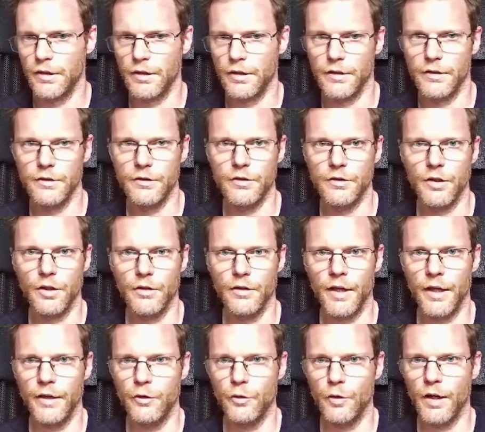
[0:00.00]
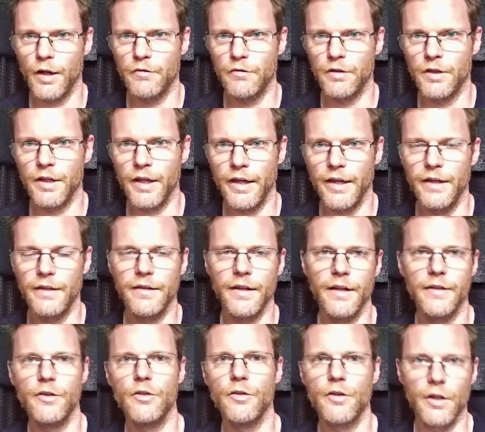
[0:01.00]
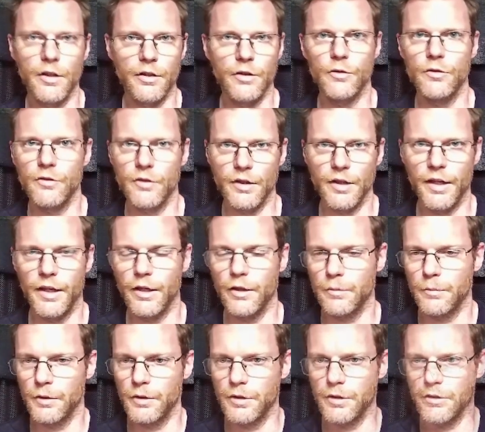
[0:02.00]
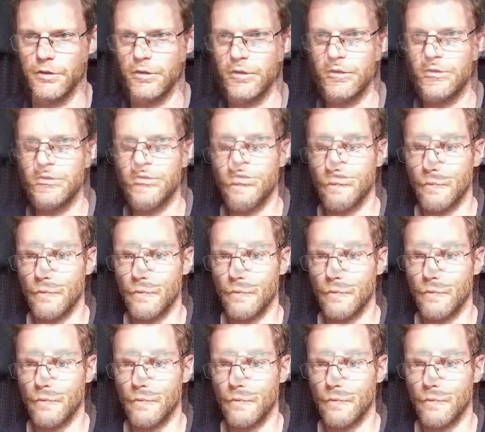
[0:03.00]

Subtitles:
So then you have a layer that you can use in layered materials.